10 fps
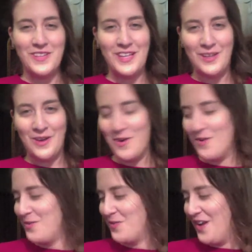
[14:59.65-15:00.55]

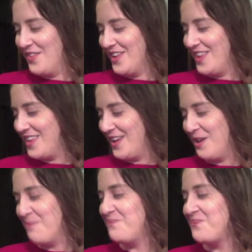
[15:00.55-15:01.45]
eco-friendly
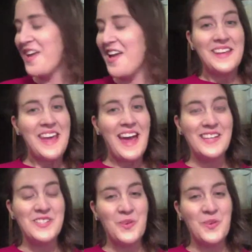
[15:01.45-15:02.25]
theme. Yeah, so